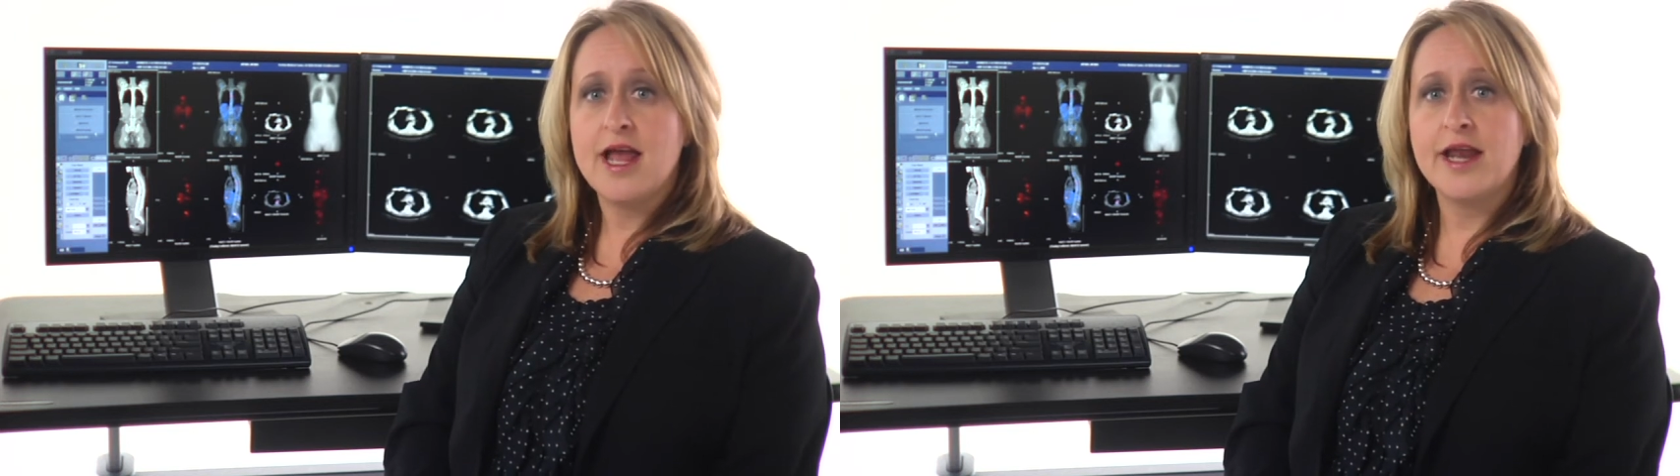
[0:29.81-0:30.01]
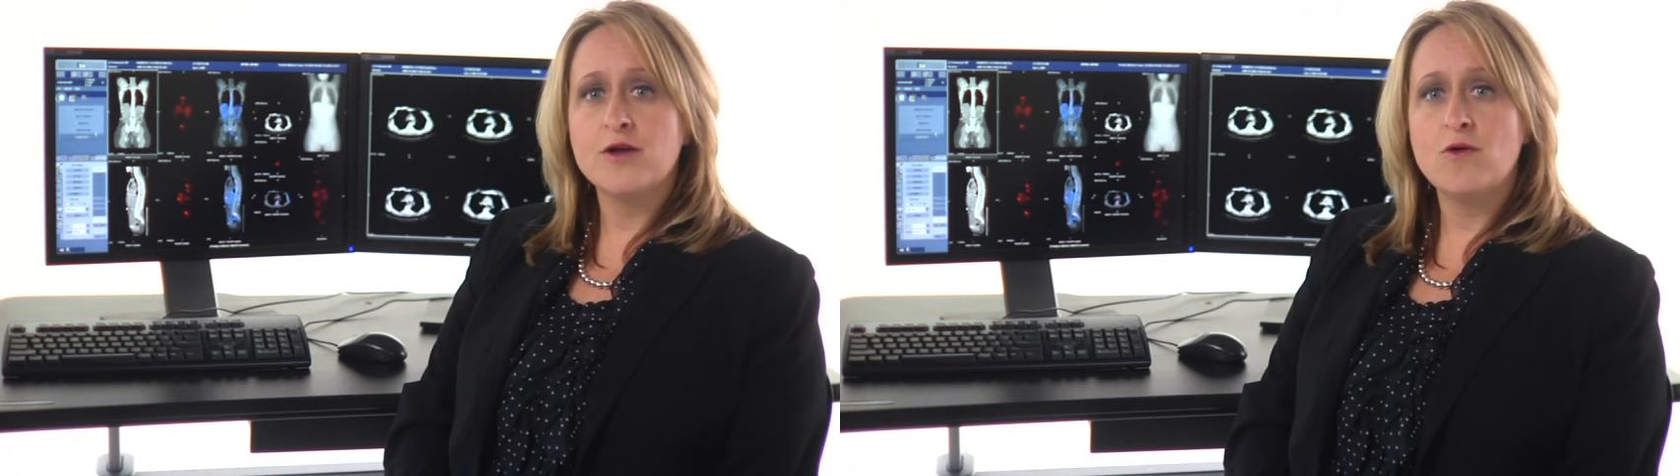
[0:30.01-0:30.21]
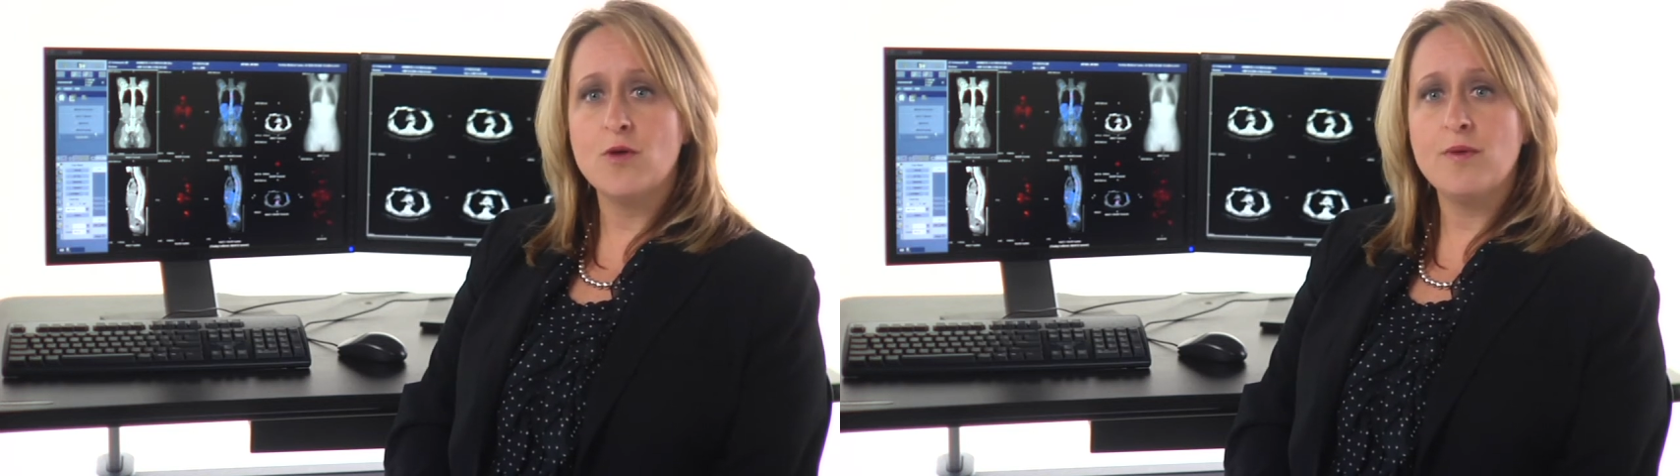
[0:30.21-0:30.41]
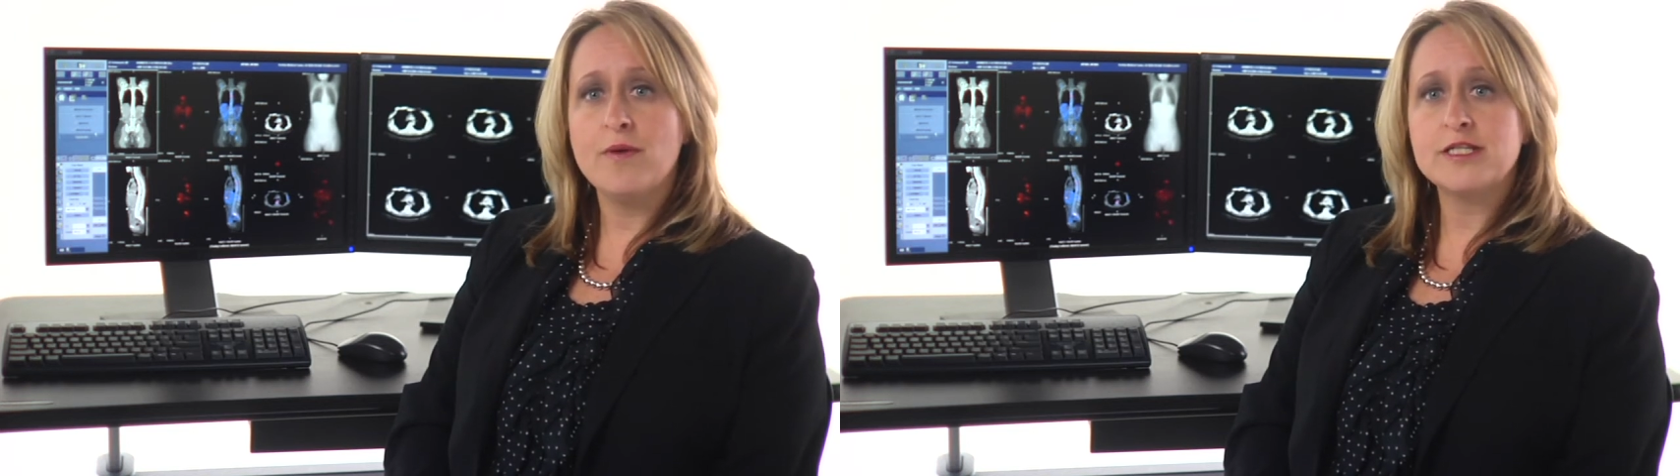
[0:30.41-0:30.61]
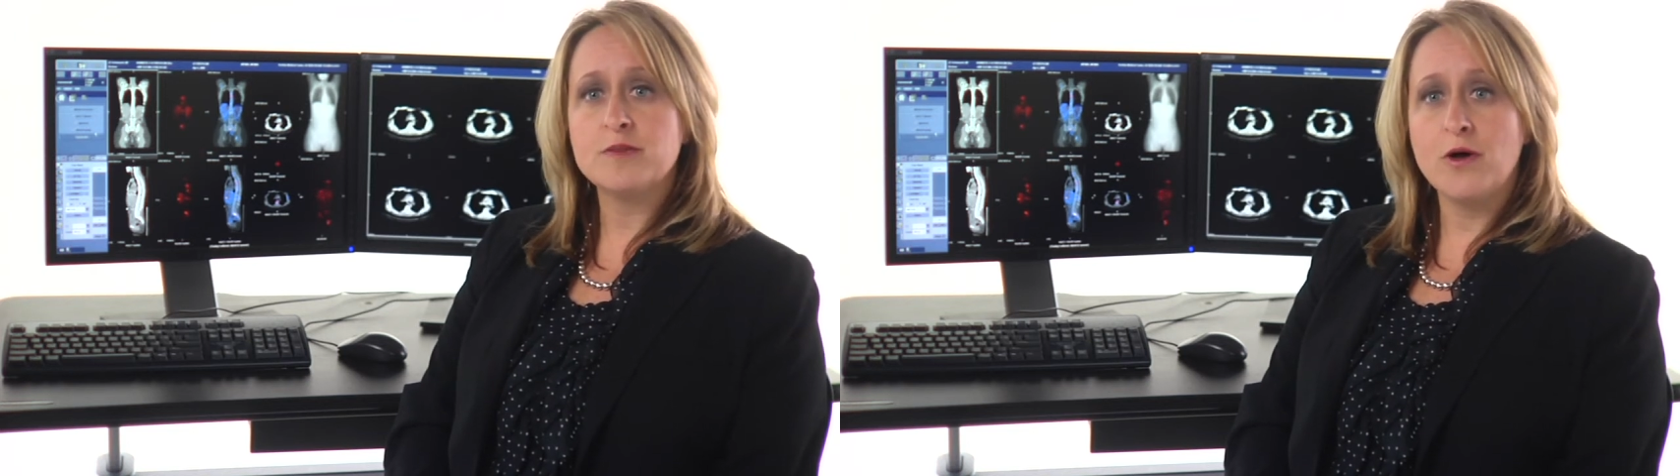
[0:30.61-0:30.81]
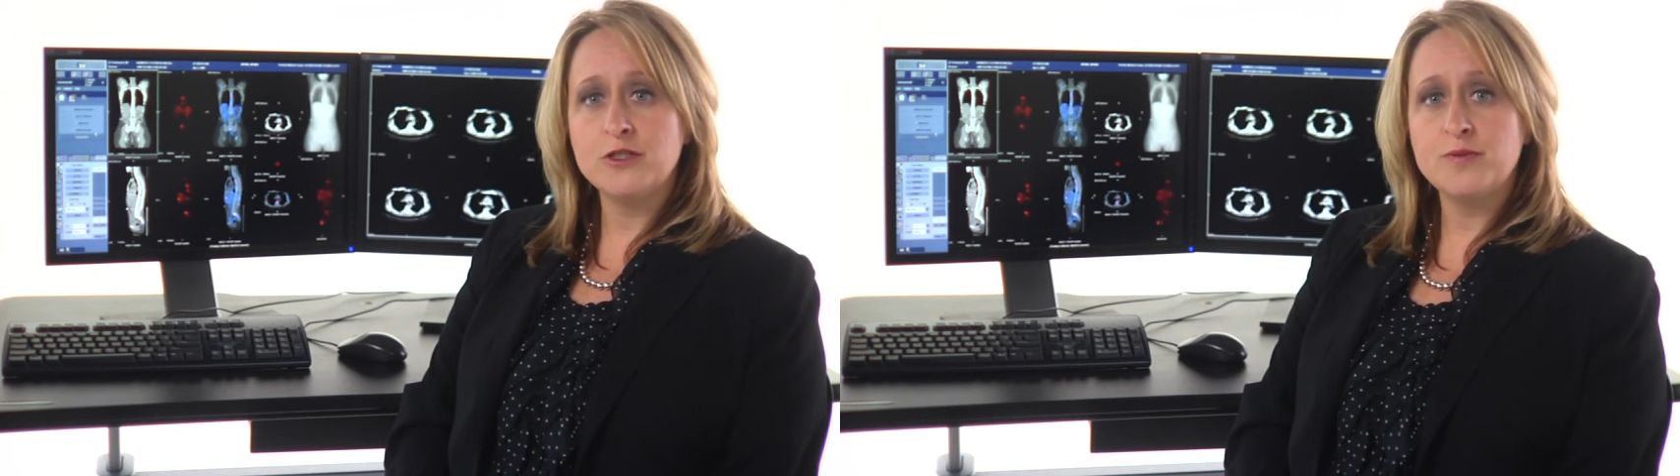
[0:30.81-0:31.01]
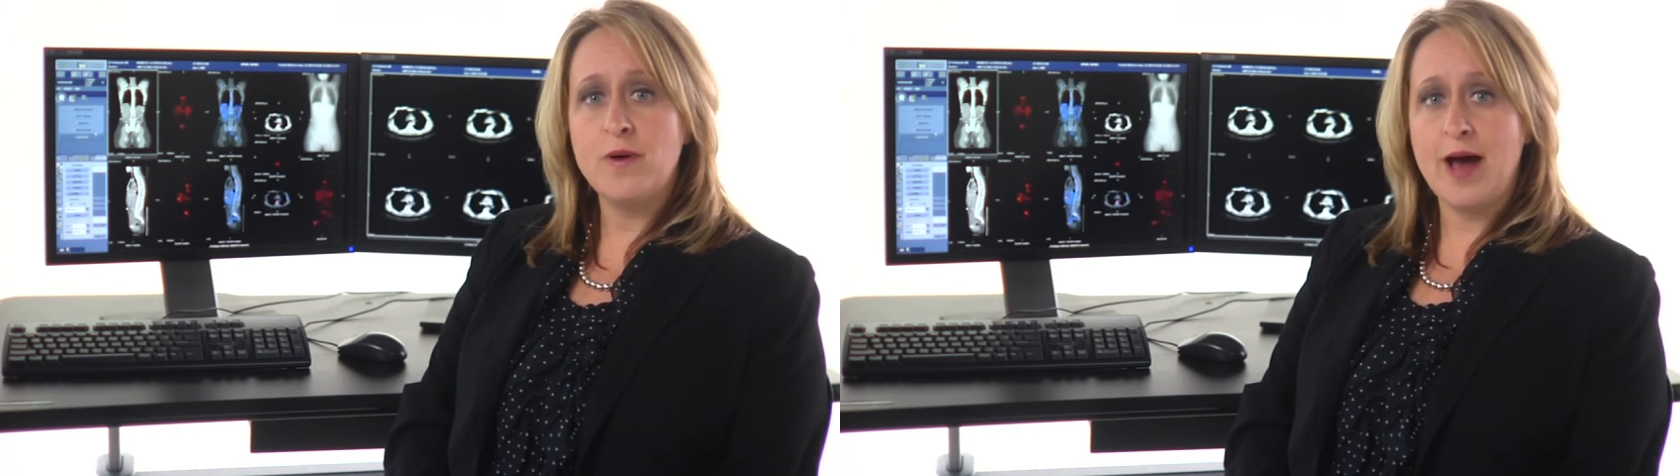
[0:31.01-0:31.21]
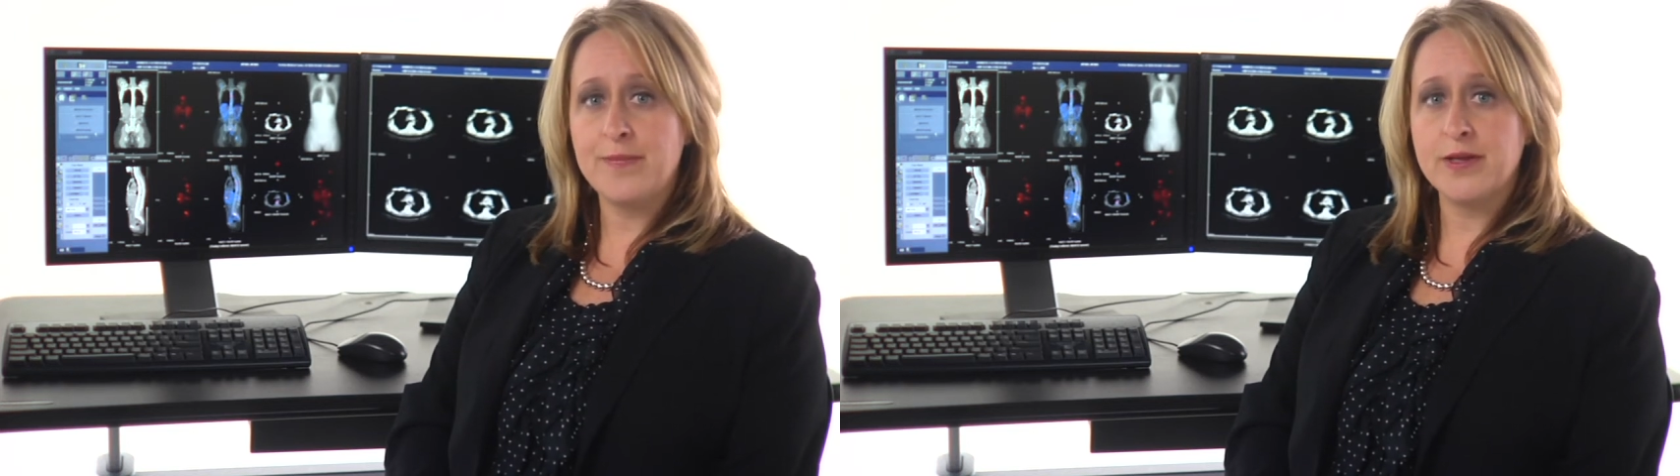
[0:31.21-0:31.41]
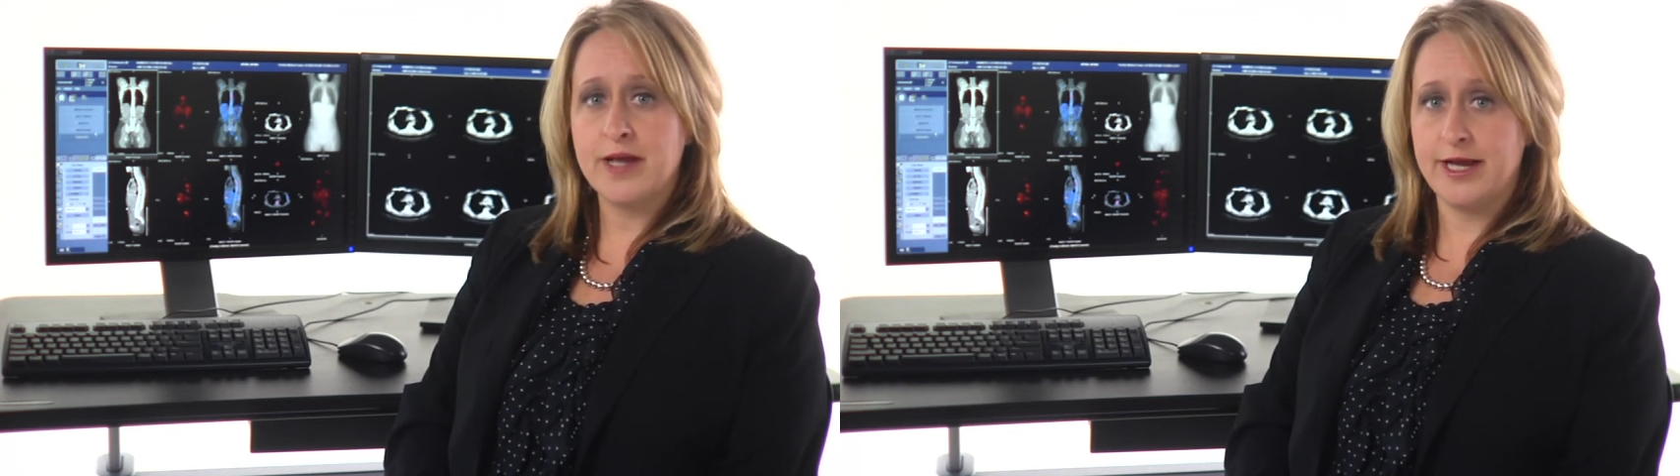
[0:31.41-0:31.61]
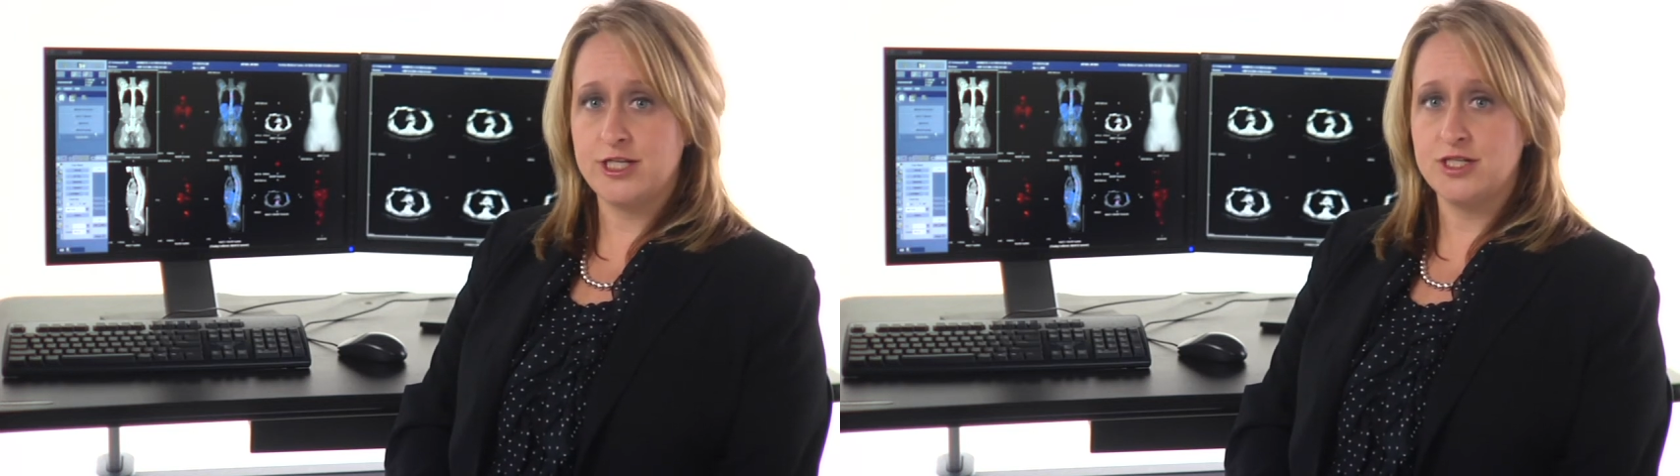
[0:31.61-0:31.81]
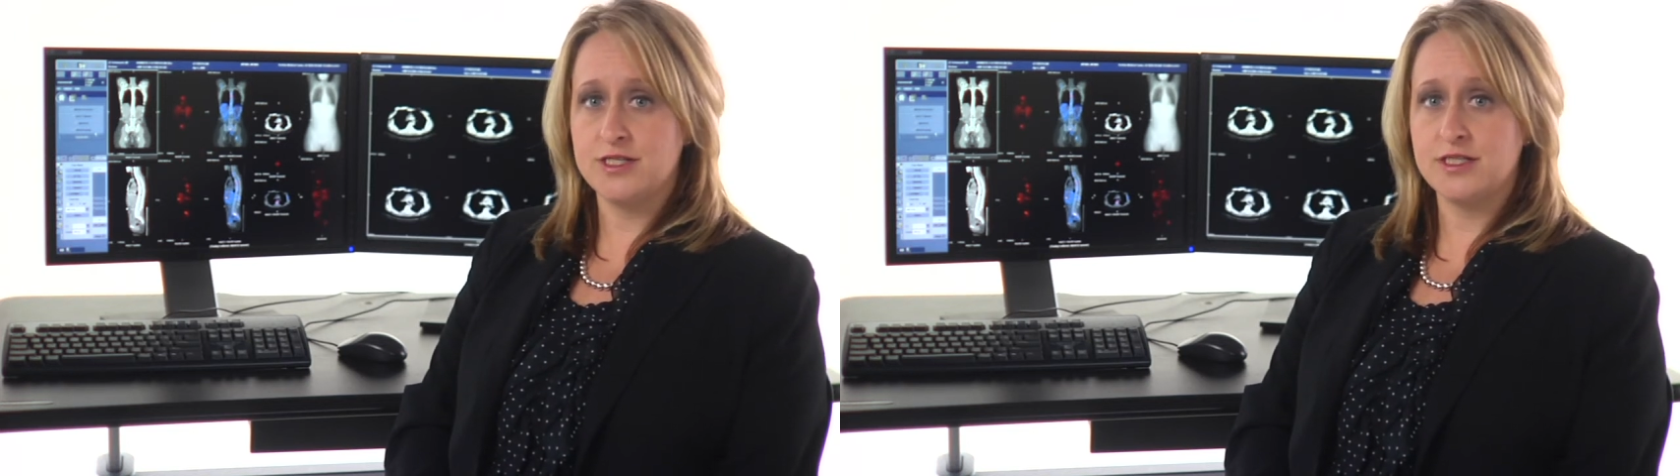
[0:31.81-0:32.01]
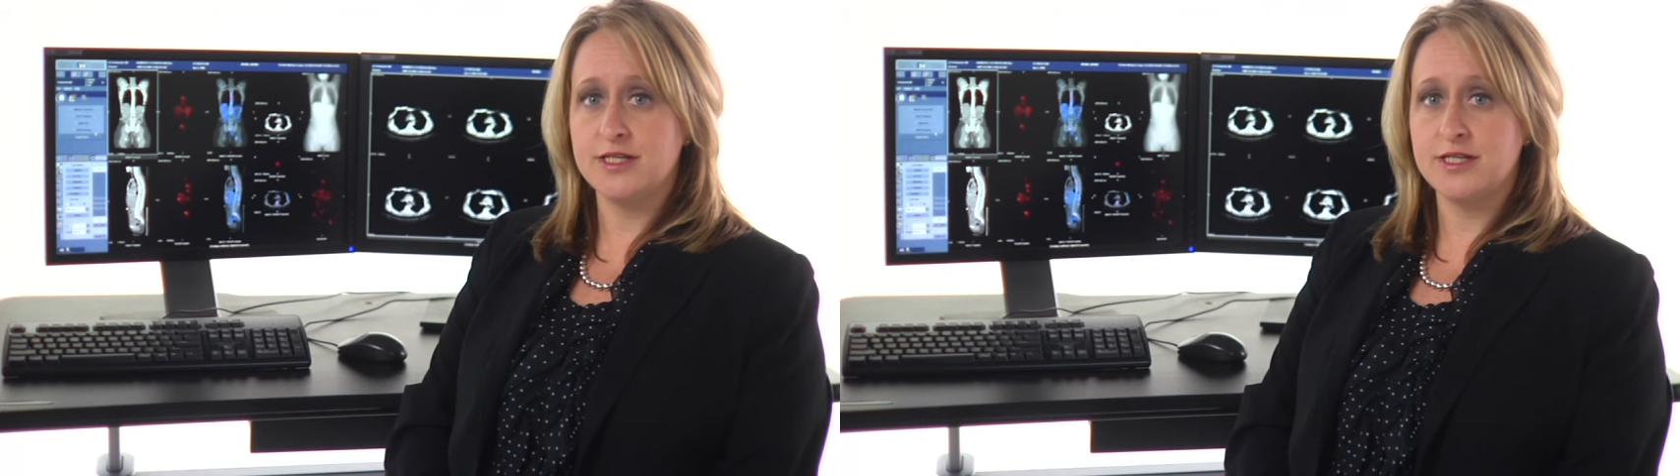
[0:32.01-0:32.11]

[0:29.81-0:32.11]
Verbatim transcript: It incorporates multiple applications